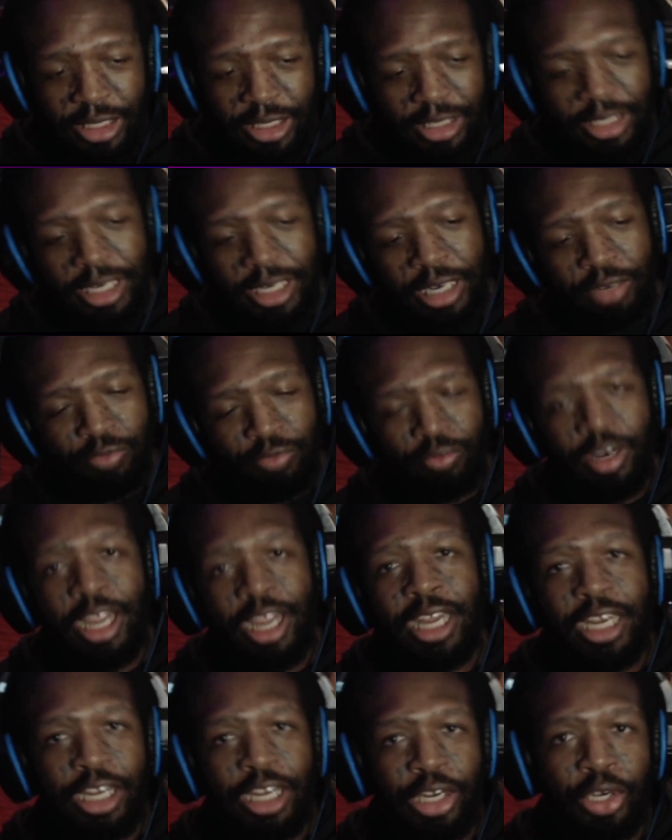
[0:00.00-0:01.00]
like
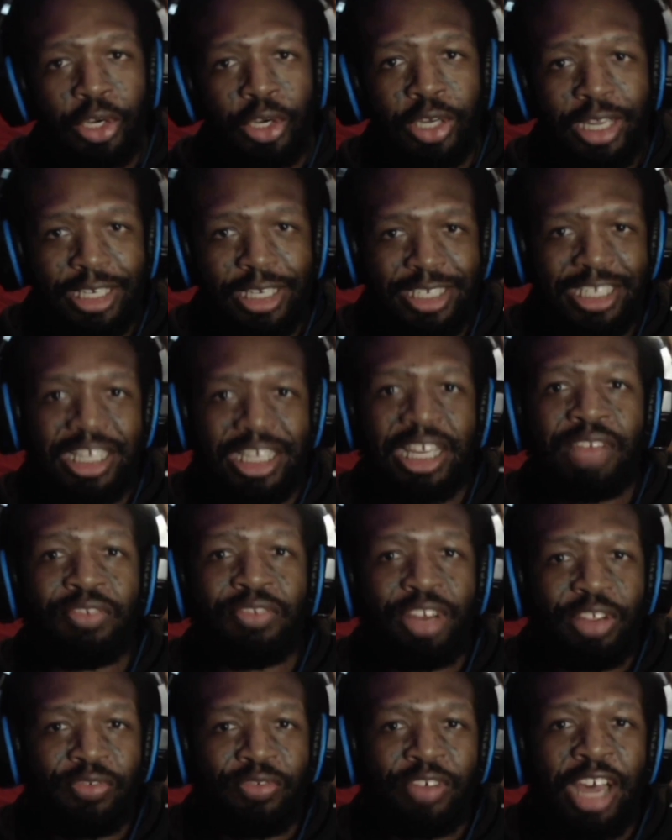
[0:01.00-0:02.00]
right here, like
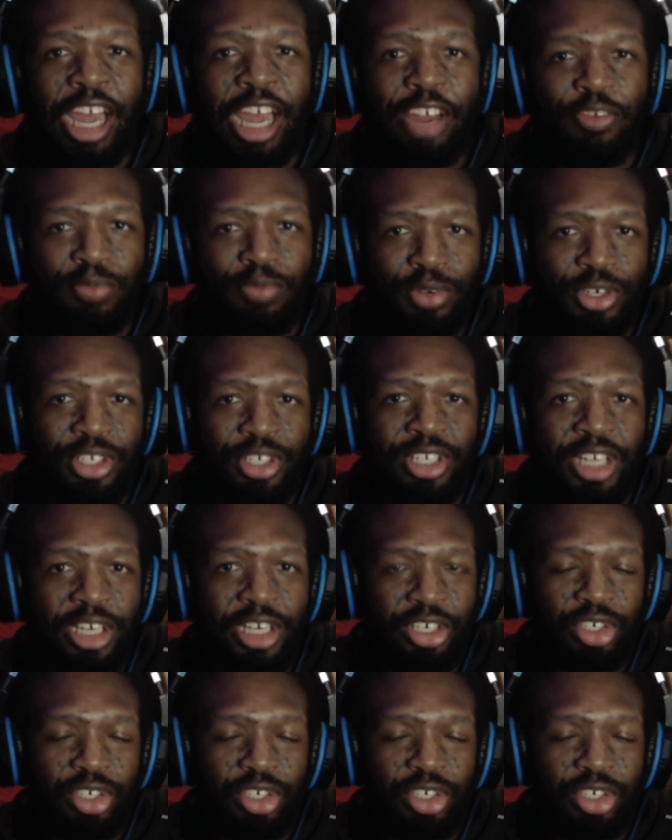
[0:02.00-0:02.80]
seventy-five percent